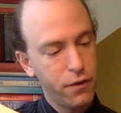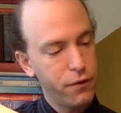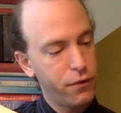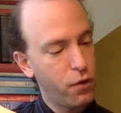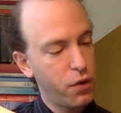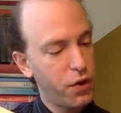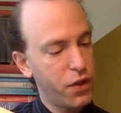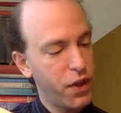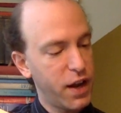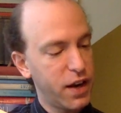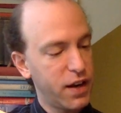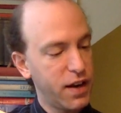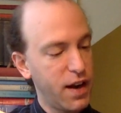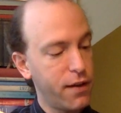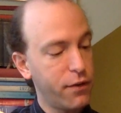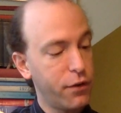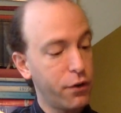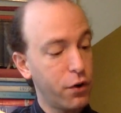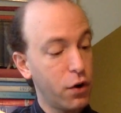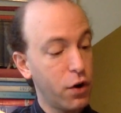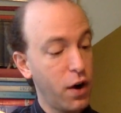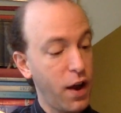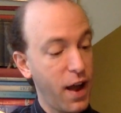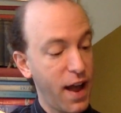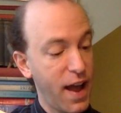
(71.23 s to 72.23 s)
for they
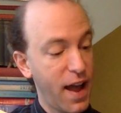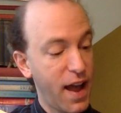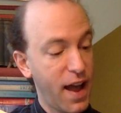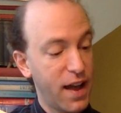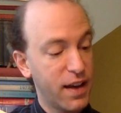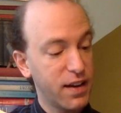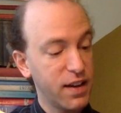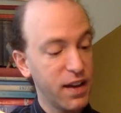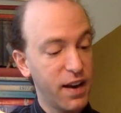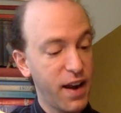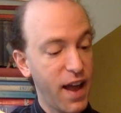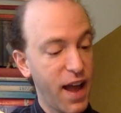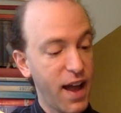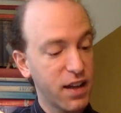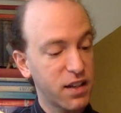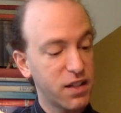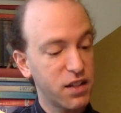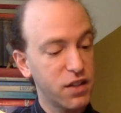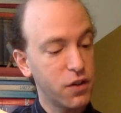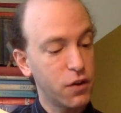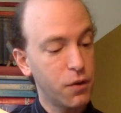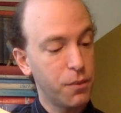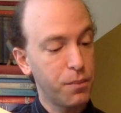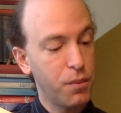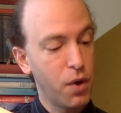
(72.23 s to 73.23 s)
never had an
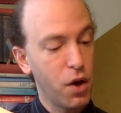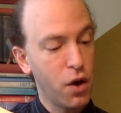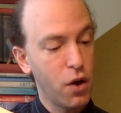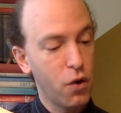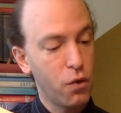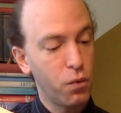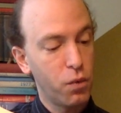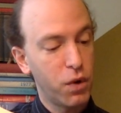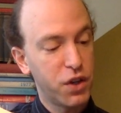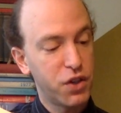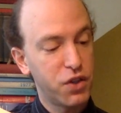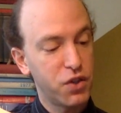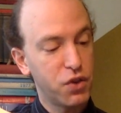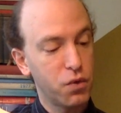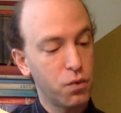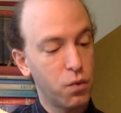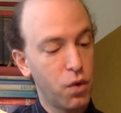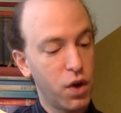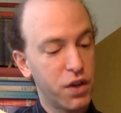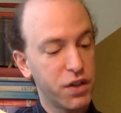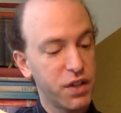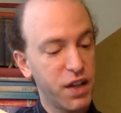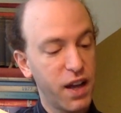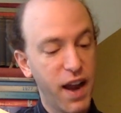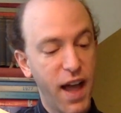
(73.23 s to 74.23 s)
axiom which
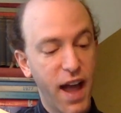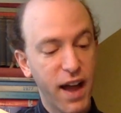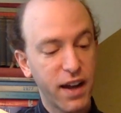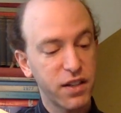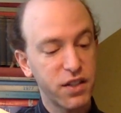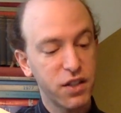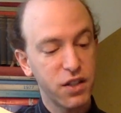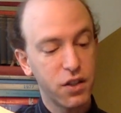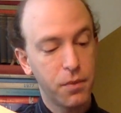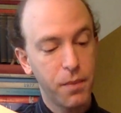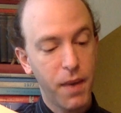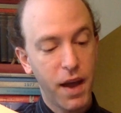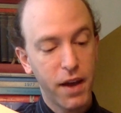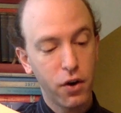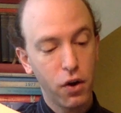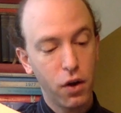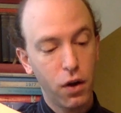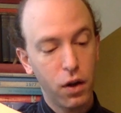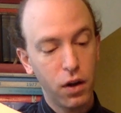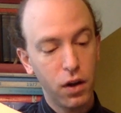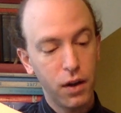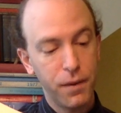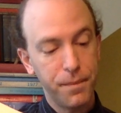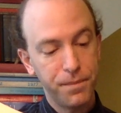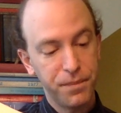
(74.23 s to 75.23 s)
was an axiom at
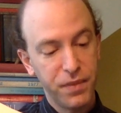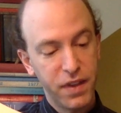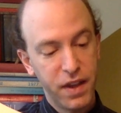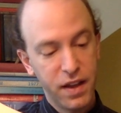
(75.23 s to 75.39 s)
all.